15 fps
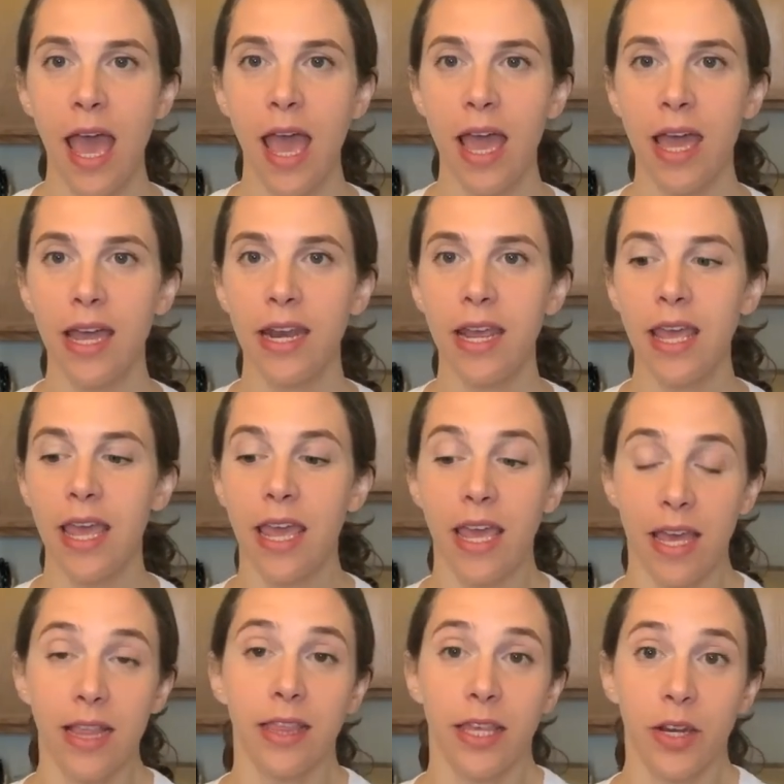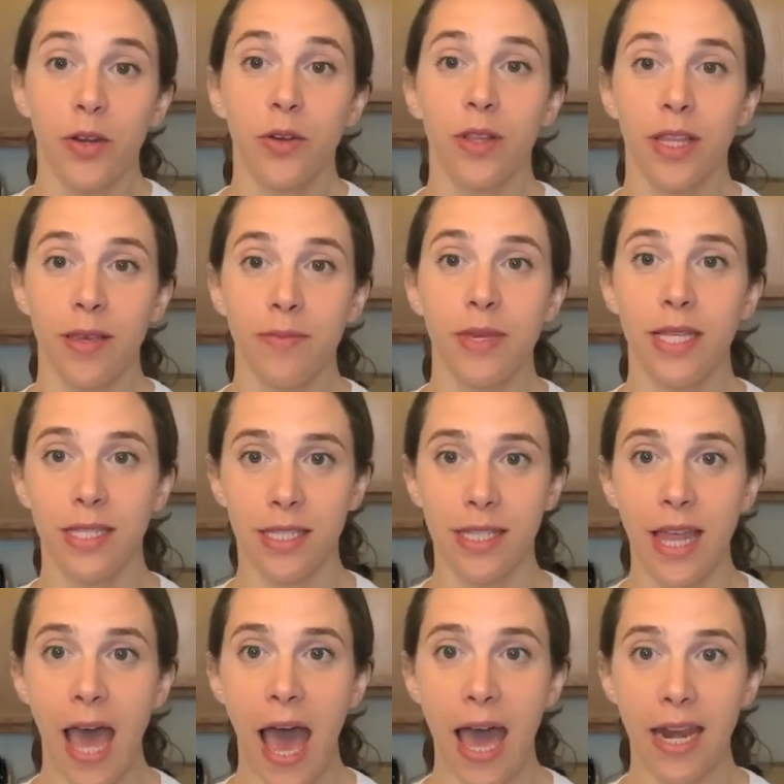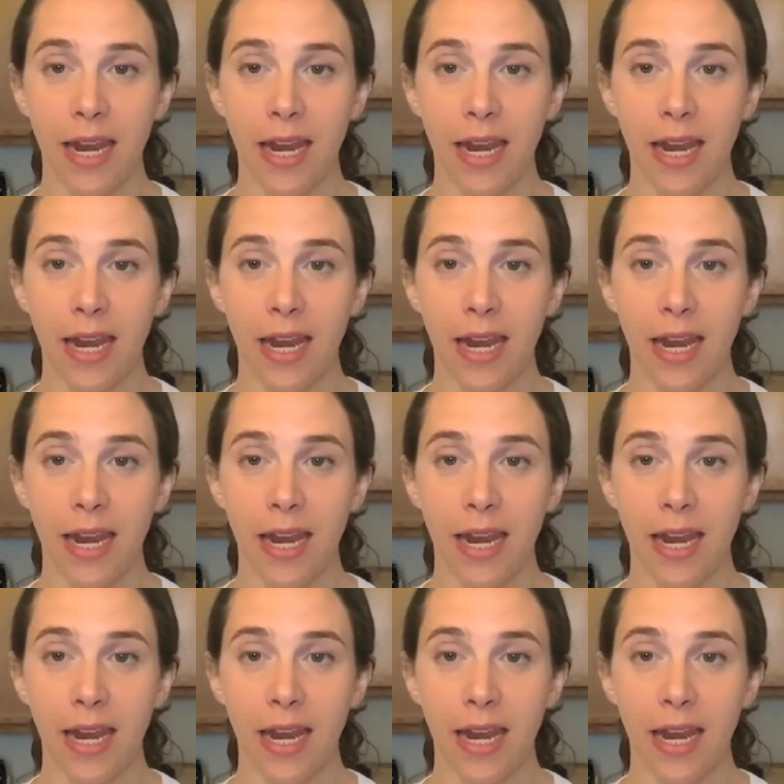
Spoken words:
And it literally means that.